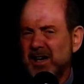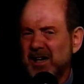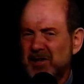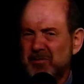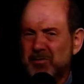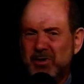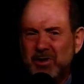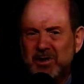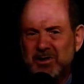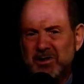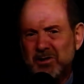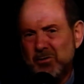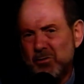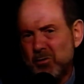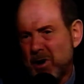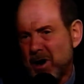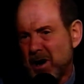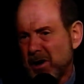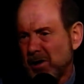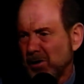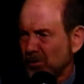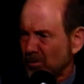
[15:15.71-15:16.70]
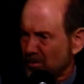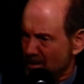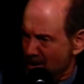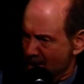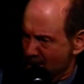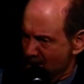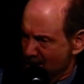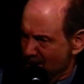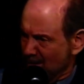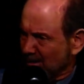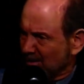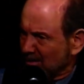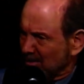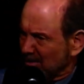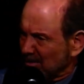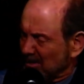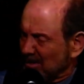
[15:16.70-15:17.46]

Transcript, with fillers: built a railroad,